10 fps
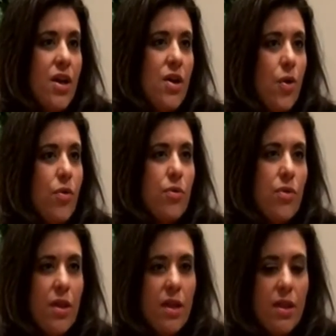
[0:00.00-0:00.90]
go through
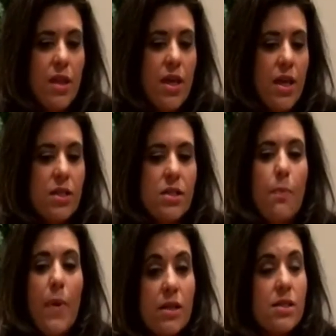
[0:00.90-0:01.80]
the
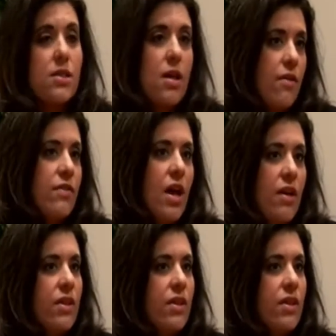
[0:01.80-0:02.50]
expense of an Ivy